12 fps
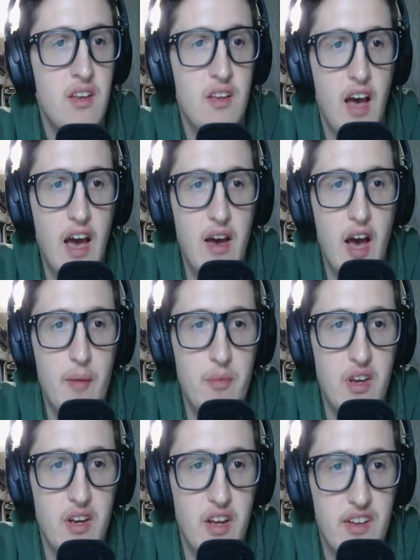I
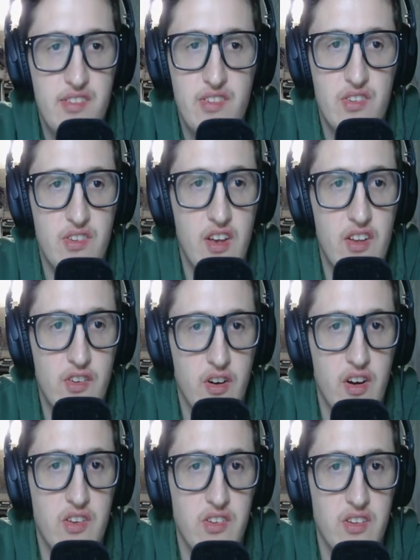mean it's
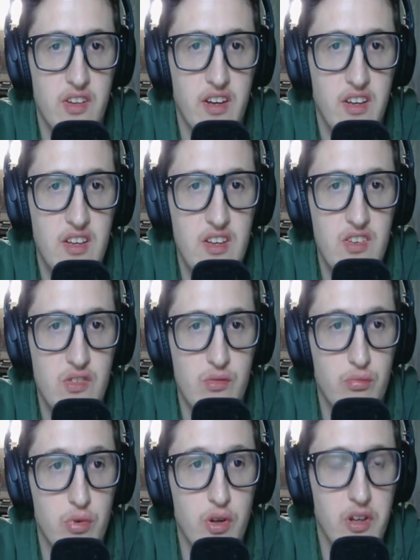crazy. Like he's
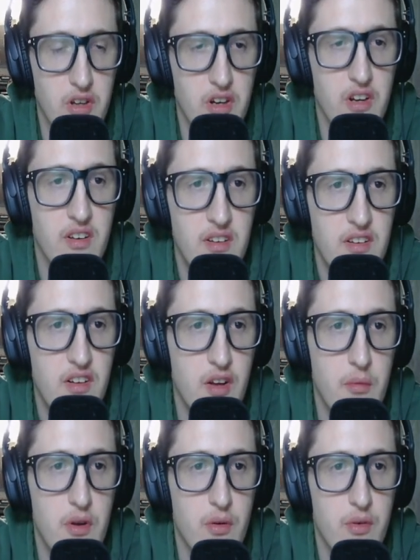really good.
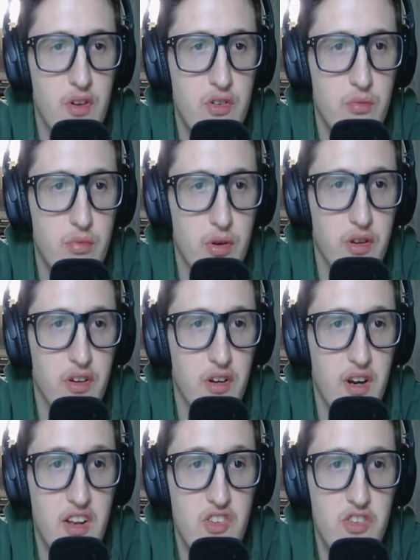He's really
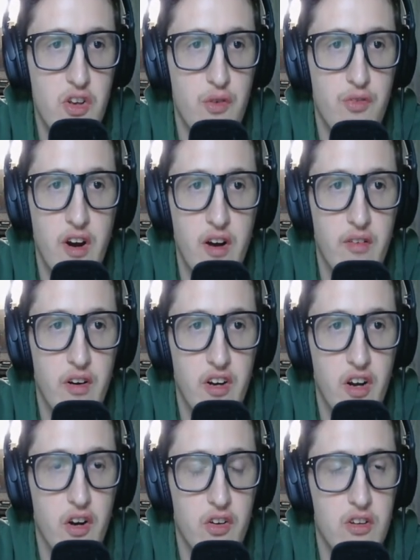good, and he's still very, very
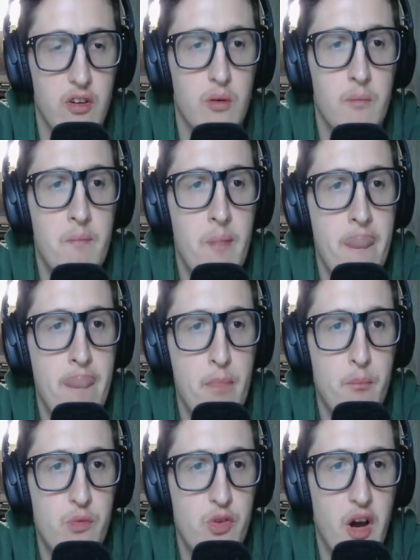young too.
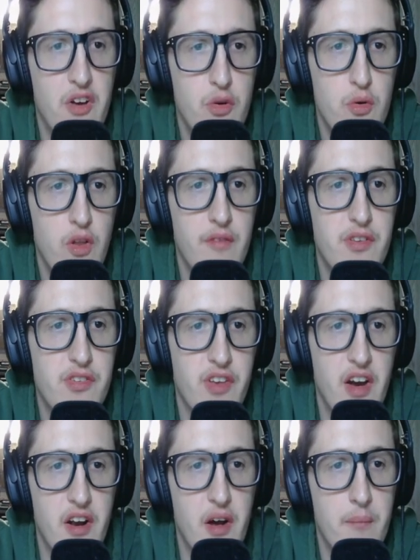So I do love this
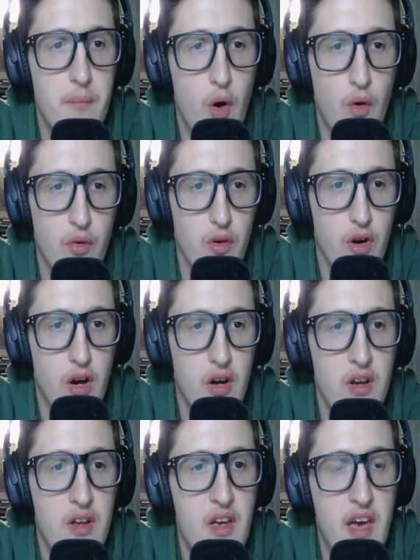lineup overall.